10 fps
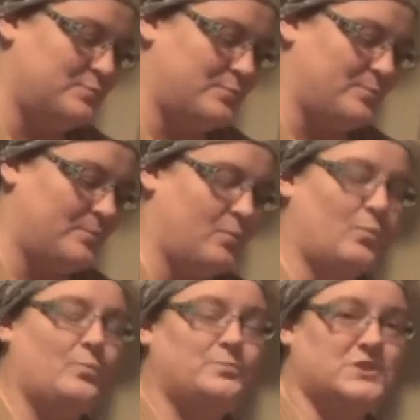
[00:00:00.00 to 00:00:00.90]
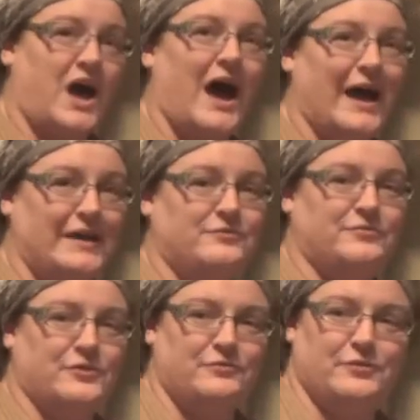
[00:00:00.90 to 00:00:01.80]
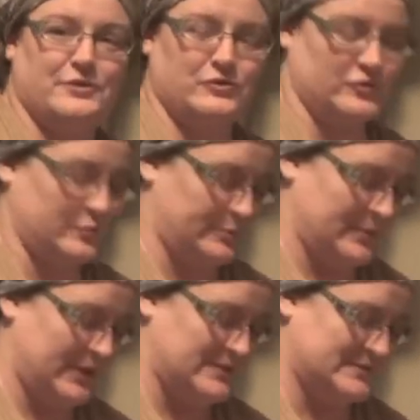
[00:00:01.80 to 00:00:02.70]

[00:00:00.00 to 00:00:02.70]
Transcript: deciphering. Tied for first. She misspelled place.